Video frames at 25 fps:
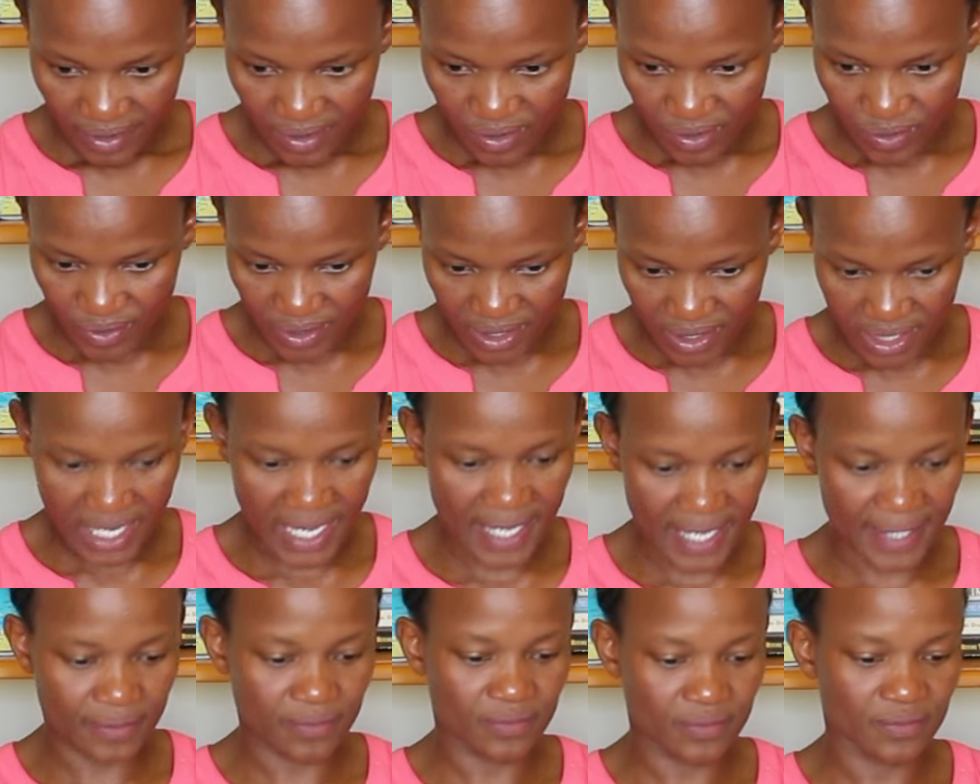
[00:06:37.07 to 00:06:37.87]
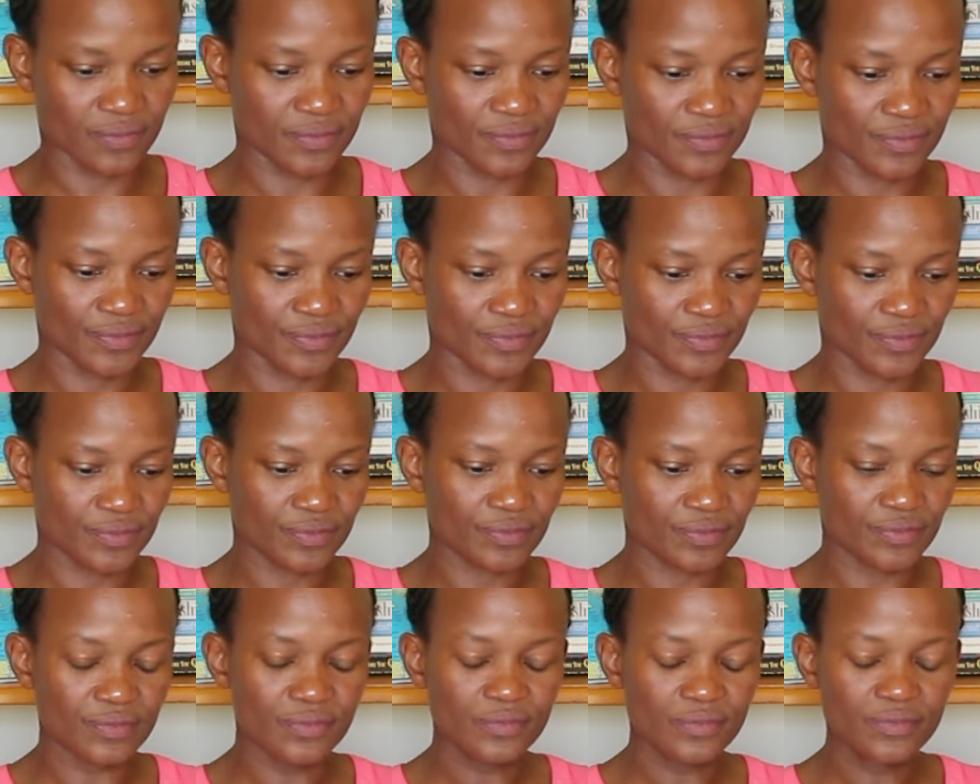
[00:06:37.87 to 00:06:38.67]
Okay,
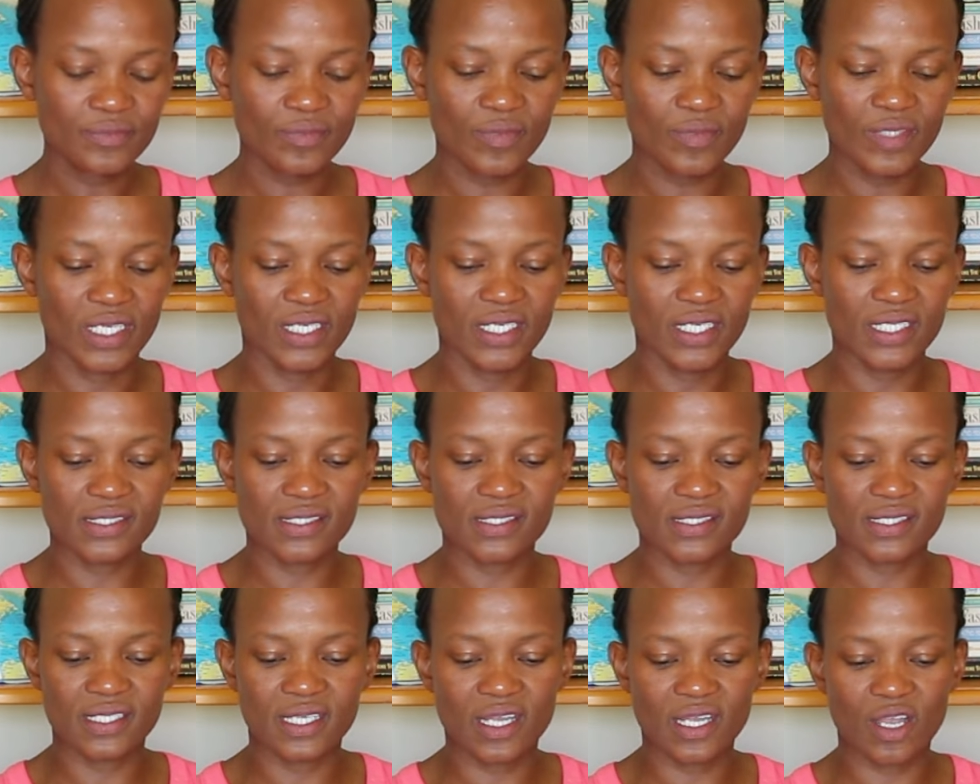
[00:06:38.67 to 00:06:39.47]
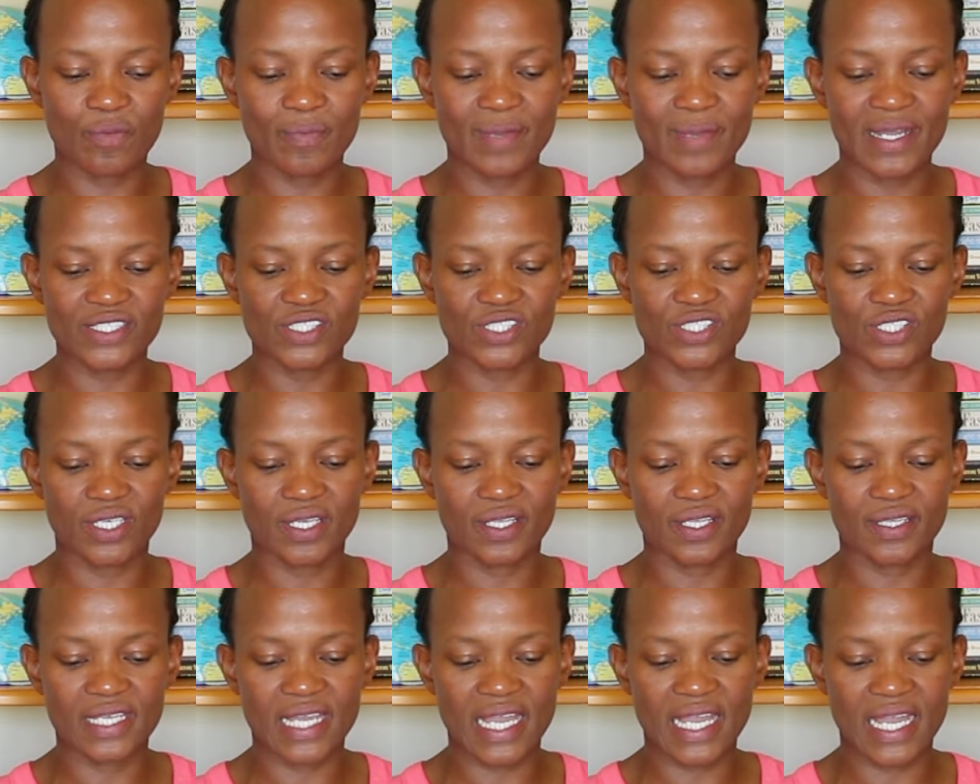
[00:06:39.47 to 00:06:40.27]
let's see how much
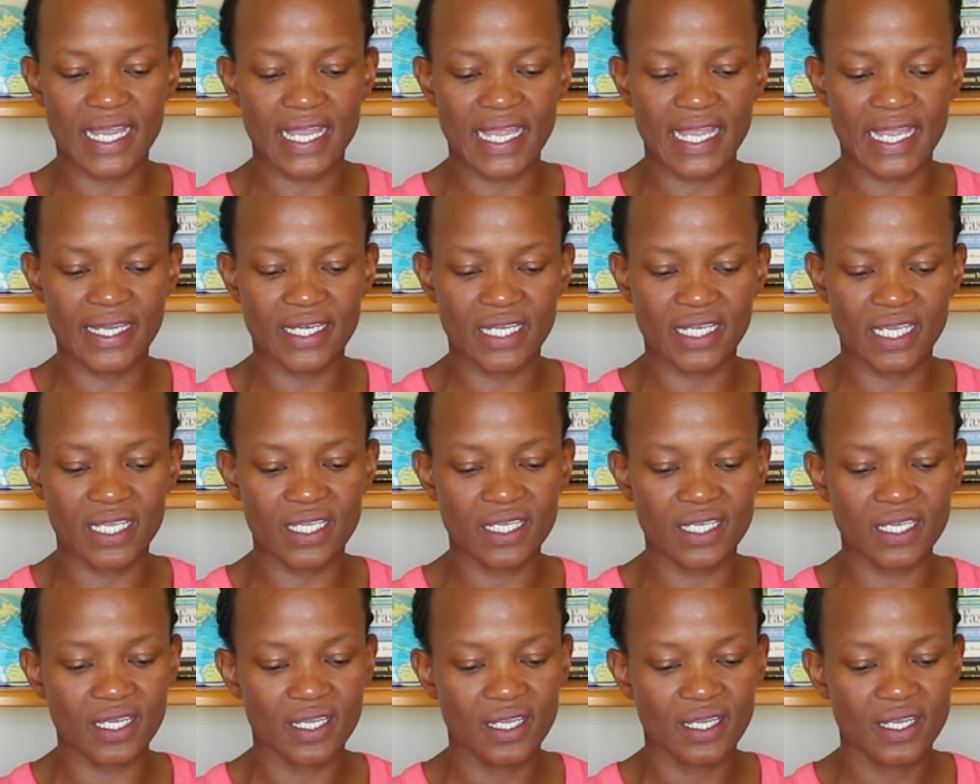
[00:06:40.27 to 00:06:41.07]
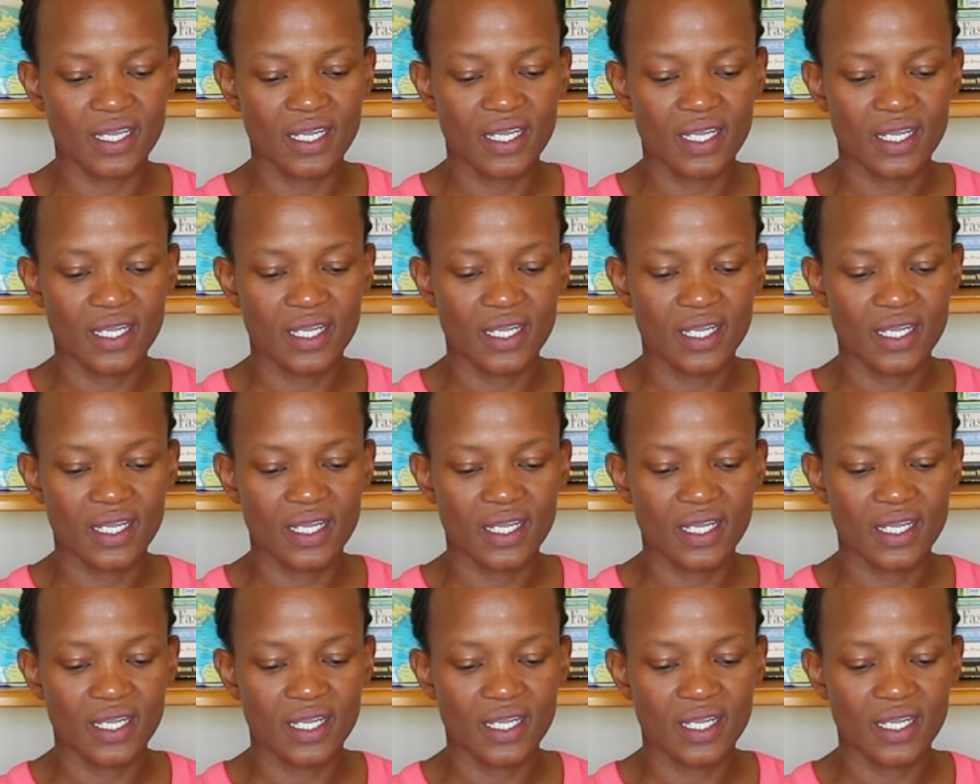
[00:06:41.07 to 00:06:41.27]
they are earning.